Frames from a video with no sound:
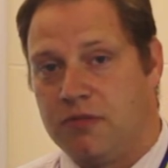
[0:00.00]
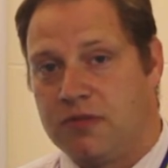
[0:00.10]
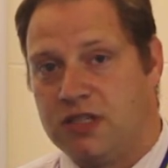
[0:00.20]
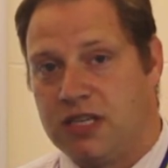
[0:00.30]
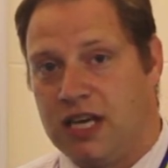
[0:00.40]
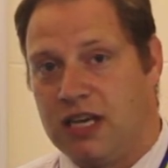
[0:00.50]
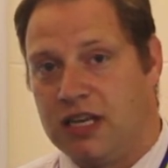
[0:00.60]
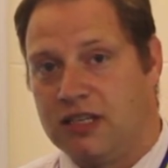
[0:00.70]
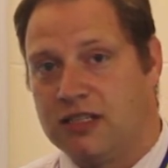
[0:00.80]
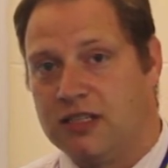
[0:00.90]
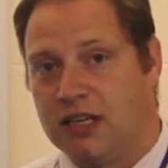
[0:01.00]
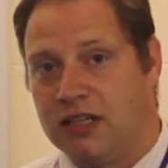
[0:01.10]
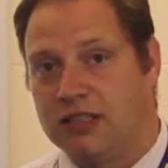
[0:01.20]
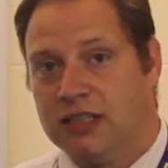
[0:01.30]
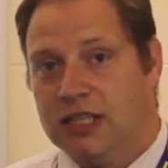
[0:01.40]
today, and
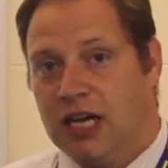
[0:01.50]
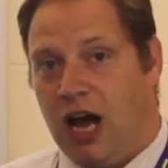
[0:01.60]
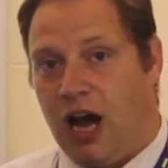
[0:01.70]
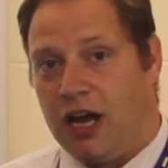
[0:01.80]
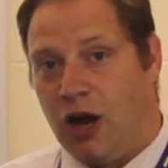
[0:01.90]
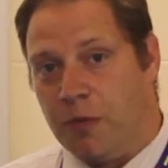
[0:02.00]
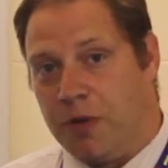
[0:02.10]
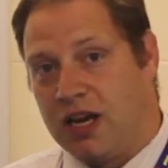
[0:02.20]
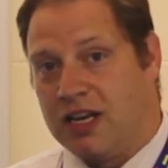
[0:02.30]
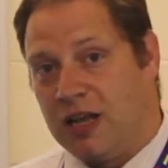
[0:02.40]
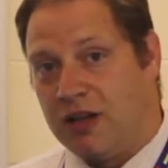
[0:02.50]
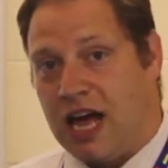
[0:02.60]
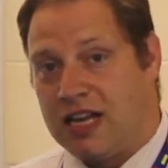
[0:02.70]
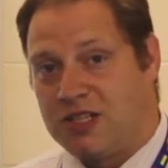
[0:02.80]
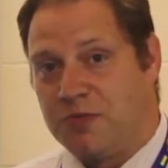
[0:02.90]
I hope I can help
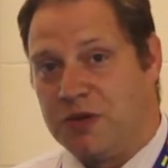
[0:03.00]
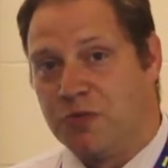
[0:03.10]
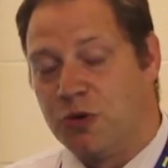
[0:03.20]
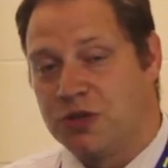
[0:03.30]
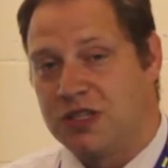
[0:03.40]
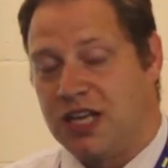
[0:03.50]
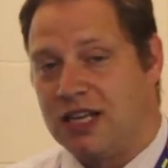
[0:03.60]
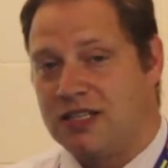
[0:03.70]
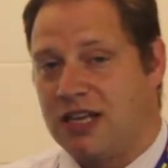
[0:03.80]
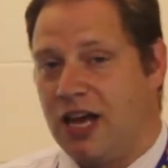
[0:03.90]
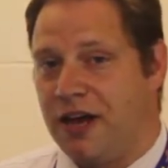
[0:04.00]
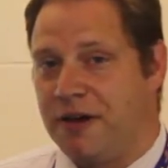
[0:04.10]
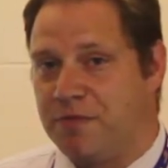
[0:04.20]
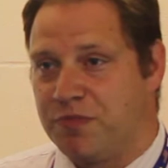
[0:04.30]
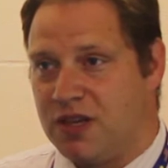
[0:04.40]
add something more to that
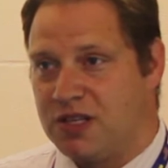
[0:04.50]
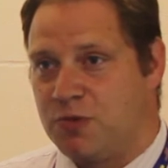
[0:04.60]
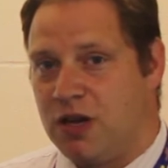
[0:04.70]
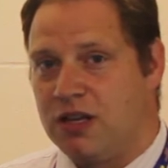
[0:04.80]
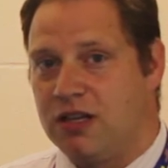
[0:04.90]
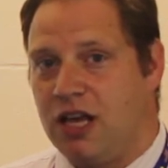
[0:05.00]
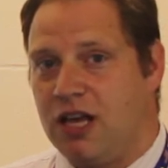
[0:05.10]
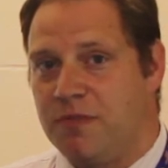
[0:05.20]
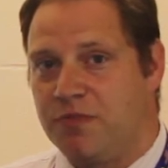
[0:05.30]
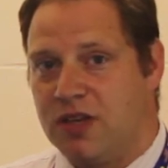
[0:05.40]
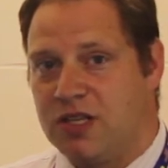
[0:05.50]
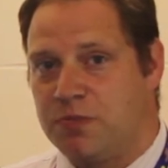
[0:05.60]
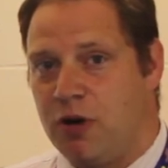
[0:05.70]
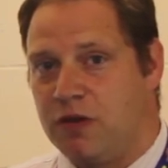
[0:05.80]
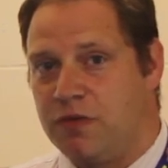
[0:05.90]
as well as
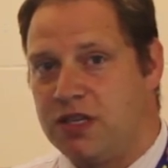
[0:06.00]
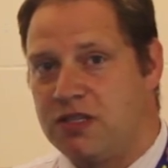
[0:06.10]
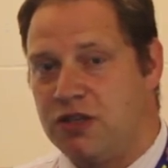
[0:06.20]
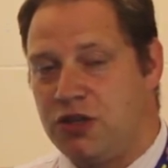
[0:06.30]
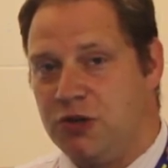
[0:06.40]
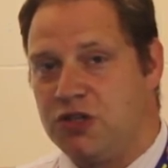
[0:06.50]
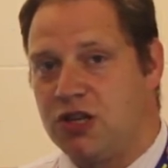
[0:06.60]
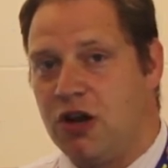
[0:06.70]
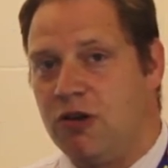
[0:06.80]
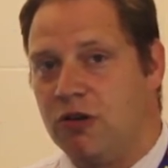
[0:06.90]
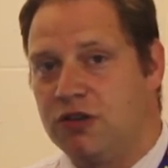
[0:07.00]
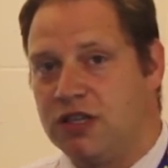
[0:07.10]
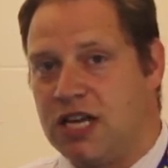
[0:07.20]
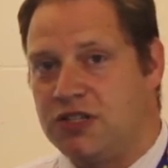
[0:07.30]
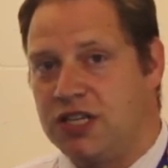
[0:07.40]
part of this huge dialogue
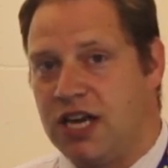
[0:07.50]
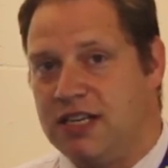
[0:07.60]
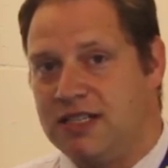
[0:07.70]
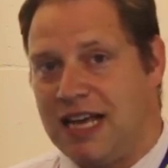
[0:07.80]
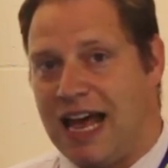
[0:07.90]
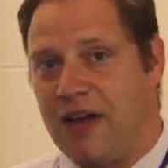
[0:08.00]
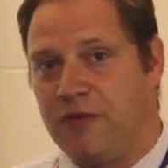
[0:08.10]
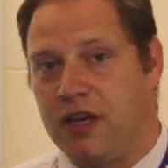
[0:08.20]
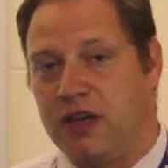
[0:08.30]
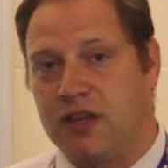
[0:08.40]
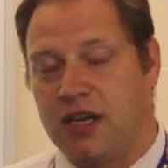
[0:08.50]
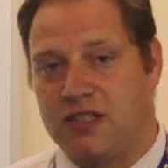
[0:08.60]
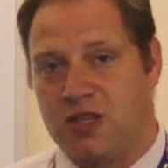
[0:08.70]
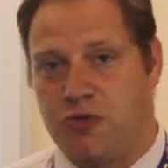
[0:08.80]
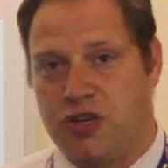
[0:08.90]
that educators are having, thanks
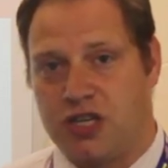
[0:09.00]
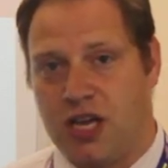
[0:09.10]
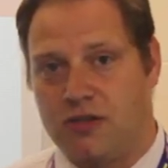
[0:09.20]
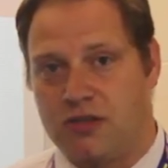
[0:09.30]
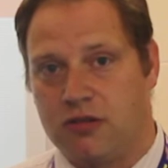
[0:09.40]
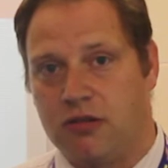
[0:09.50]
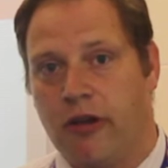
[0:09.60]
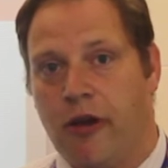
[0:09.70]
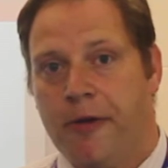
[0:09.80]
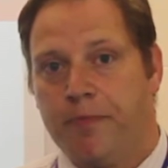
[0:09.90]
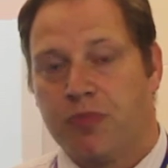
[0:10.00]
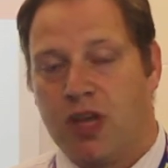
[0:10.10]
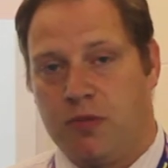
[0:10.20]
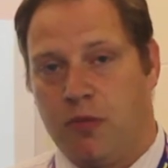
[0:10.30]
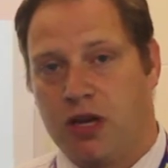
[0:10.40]
to the British Council
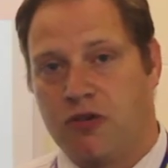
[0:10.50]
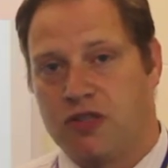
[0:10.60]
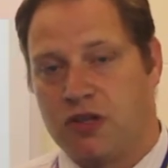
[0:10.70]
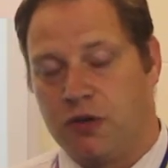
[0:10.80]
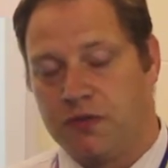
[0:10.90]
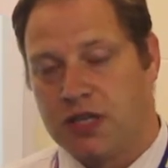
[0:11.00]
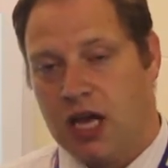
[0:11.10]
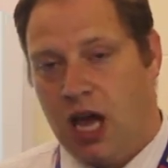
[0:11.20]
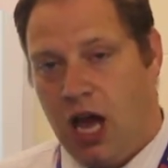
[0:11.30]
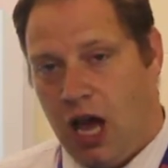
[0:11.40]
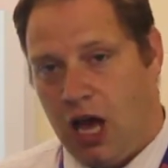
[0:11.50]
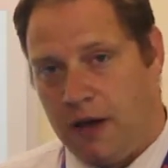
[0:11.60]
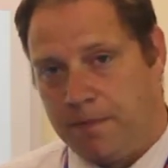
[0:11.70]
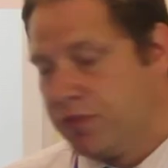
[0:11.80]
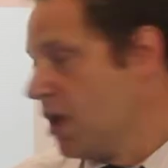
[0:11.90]
and Microsoft.
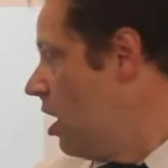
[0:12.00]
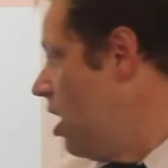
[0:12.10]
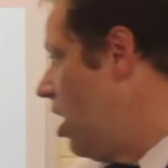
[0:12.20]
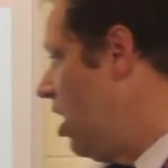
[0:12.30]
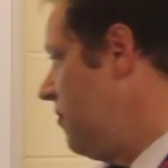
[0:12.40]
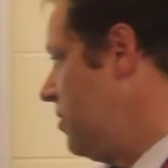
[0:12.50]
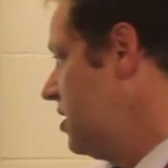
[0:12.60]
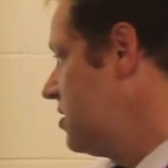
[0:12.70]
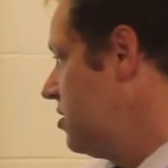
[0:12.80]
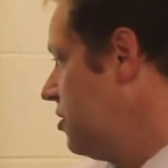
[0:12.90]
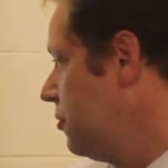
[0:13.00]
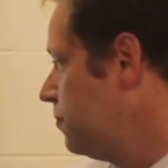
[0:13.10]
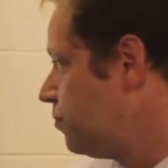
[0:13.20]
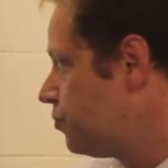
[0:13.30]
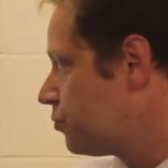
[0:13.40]
I've been asked to